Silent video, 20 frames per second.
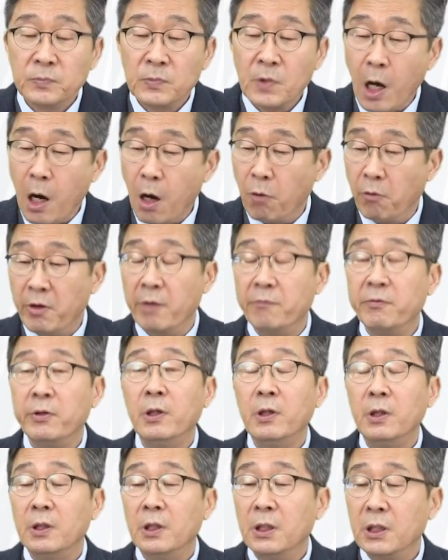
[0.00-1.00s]

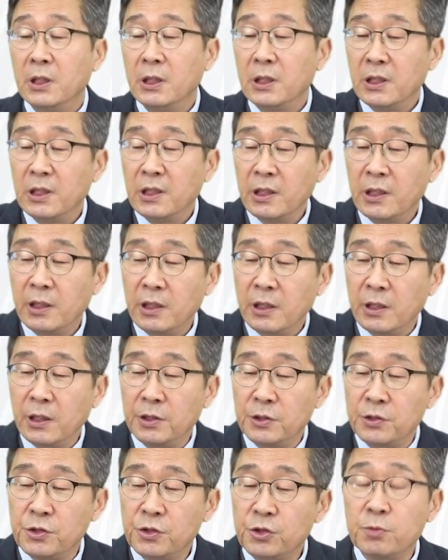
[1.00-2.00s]
However, it
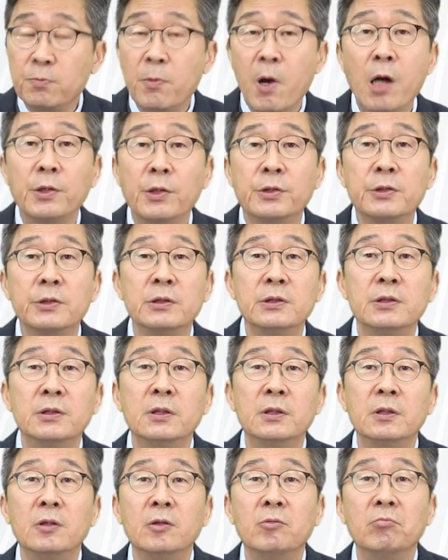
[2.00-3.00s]
is smart
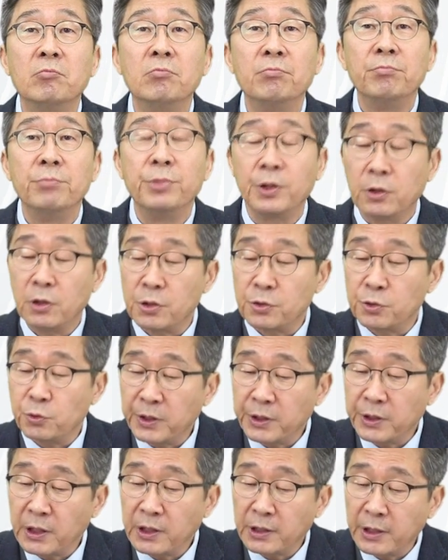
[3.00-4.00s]
because we
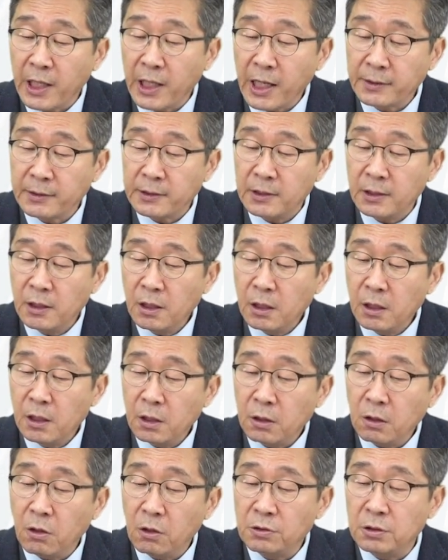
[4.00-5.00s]
can get
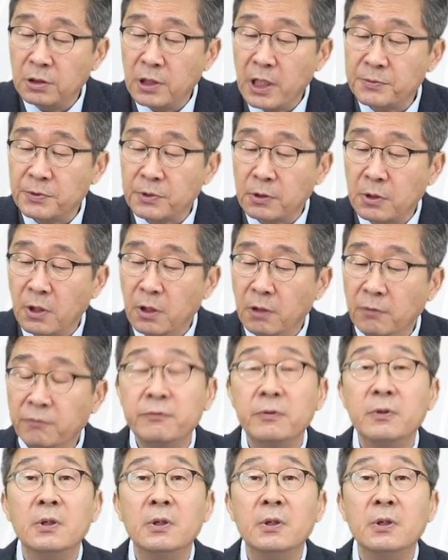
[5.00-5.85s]
the depth curve.